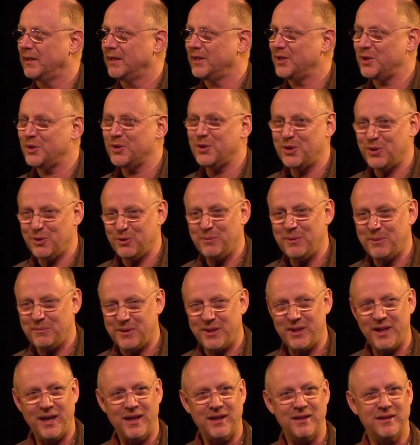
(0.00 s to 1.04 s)
Do you remember
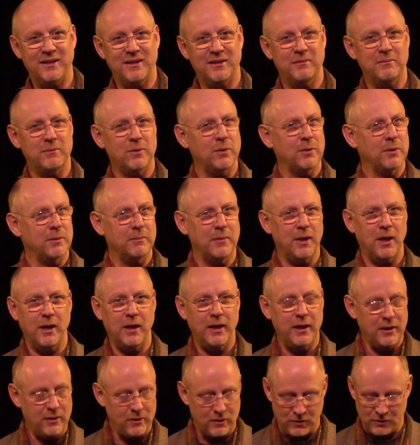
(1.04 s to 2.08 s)
that?
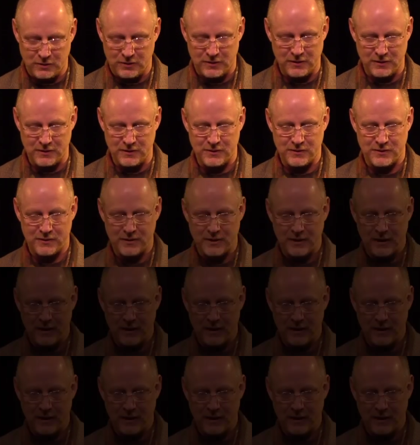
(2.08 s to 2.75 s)
My goodness.